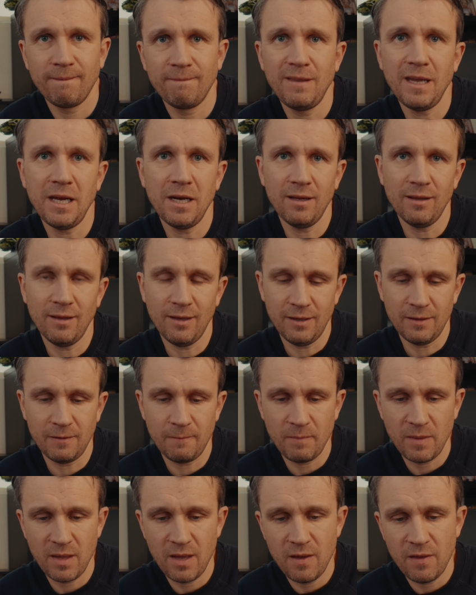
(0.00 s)
Daily light.
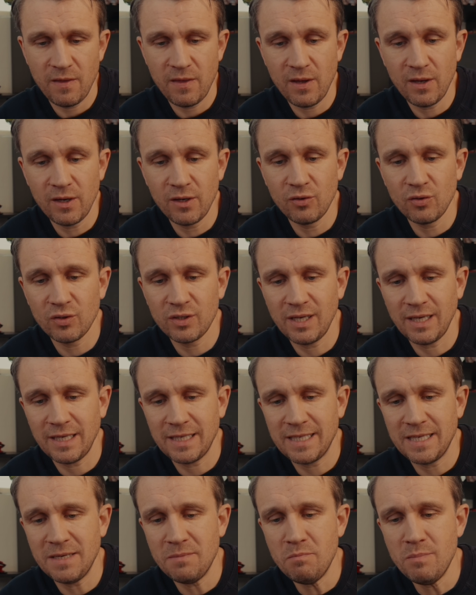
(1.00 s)
30 to
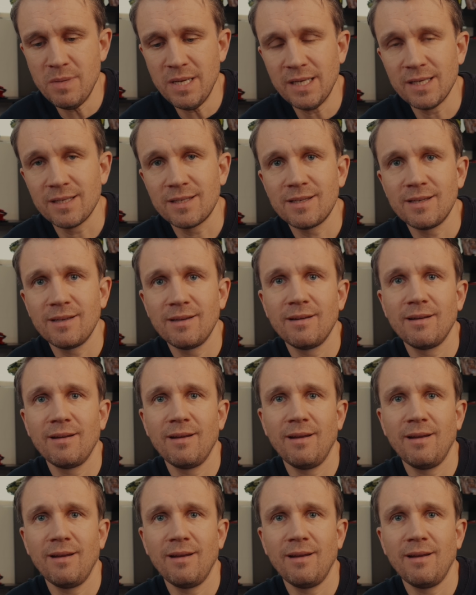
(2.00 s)
60 minutes